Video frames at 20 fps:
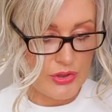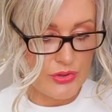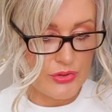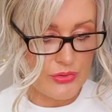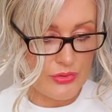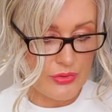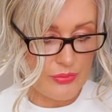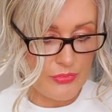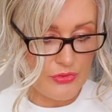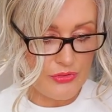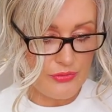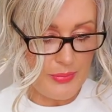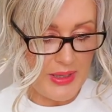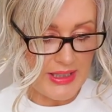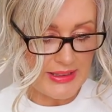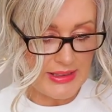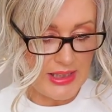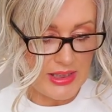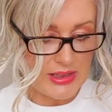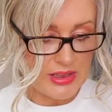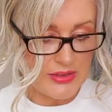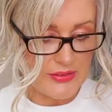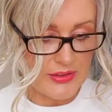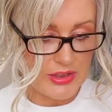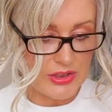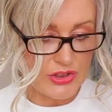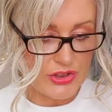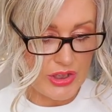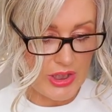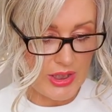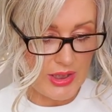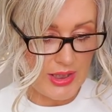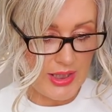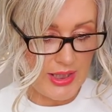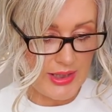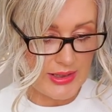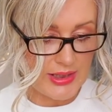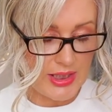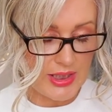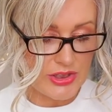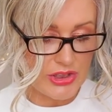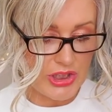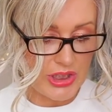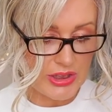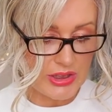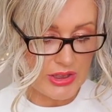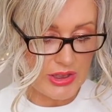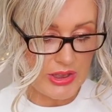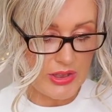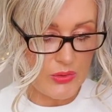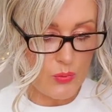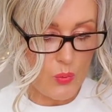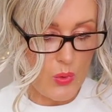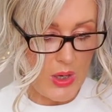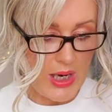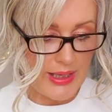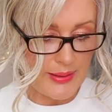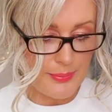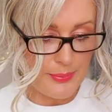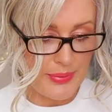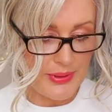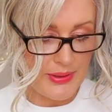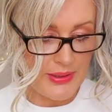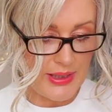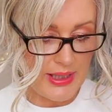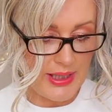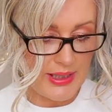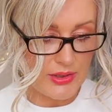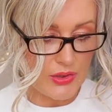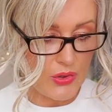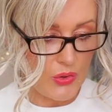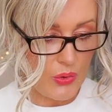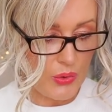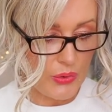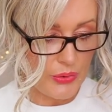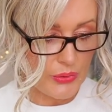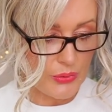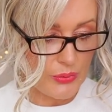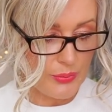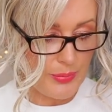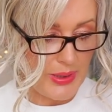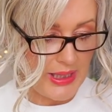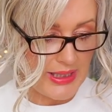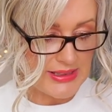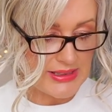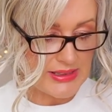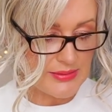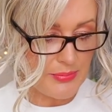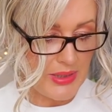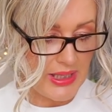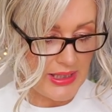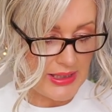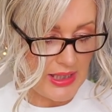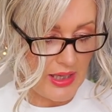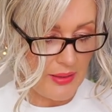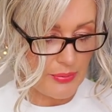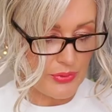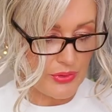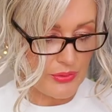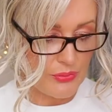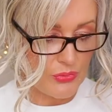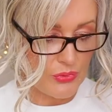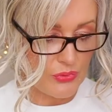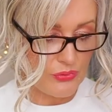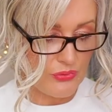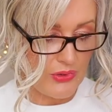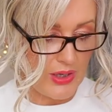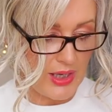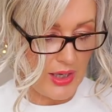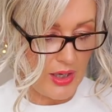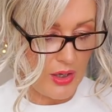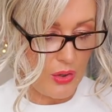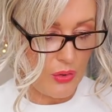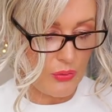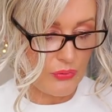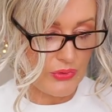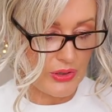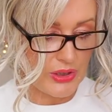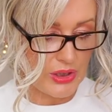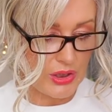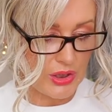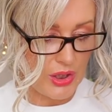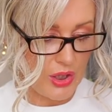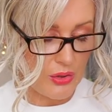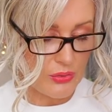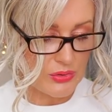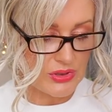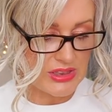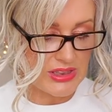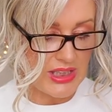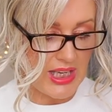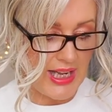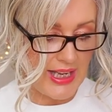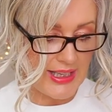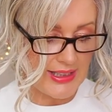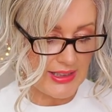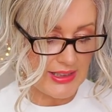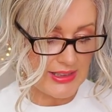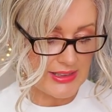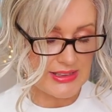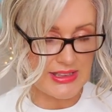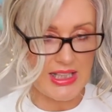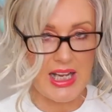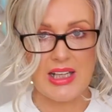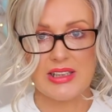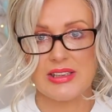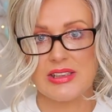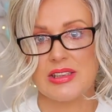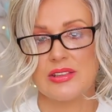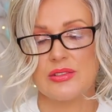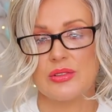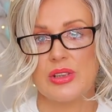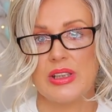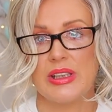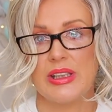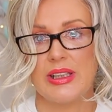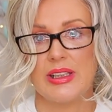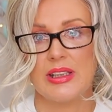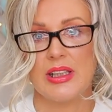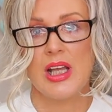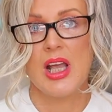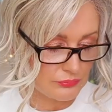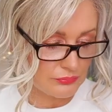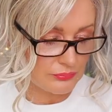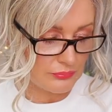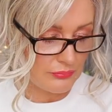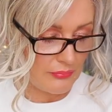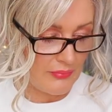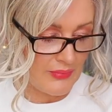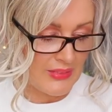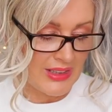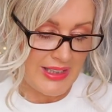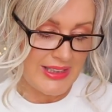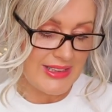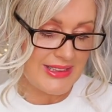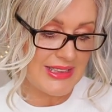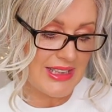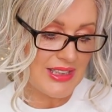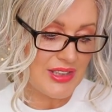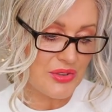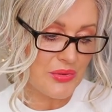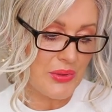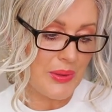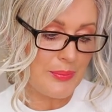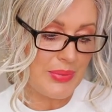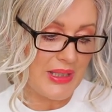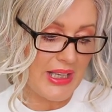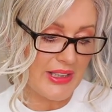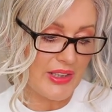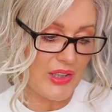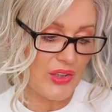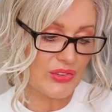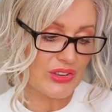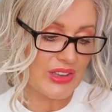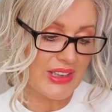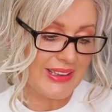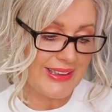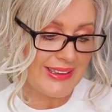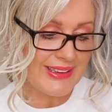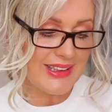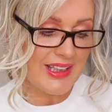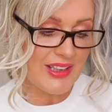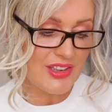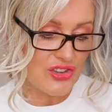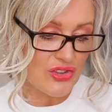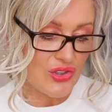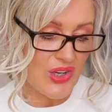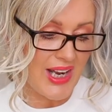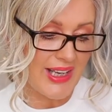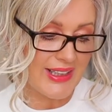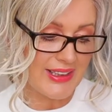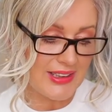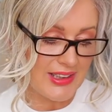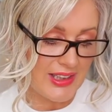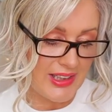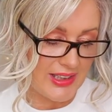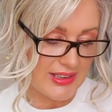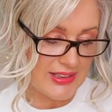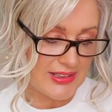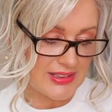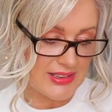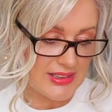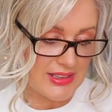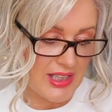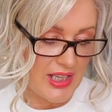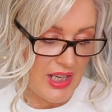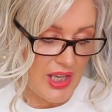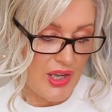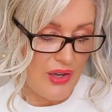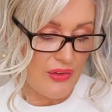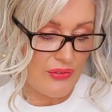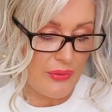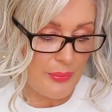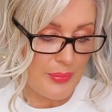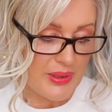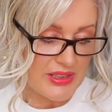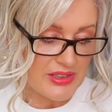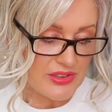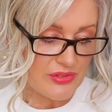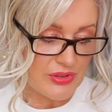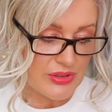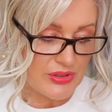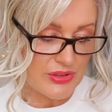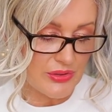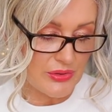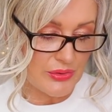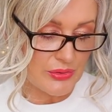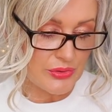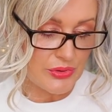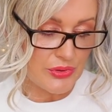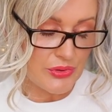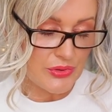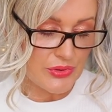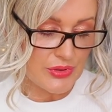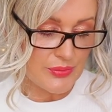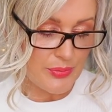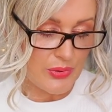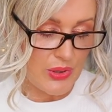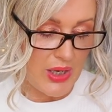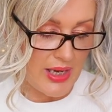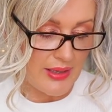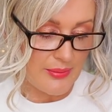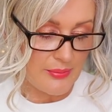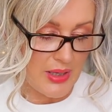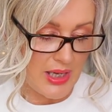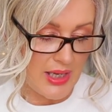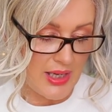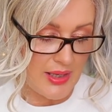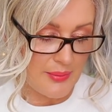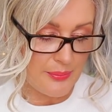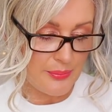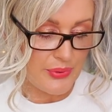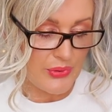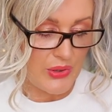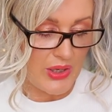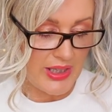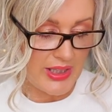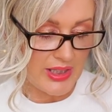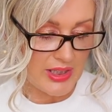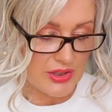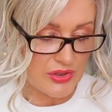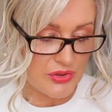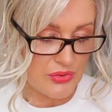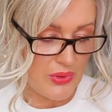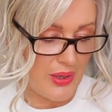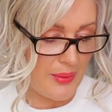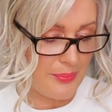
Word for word: To remove magnetic gel liner gently wipe an oil-based makeup remover over closed eyelids until clean. It says to apply on clean and dry lids for best result, use primer prior to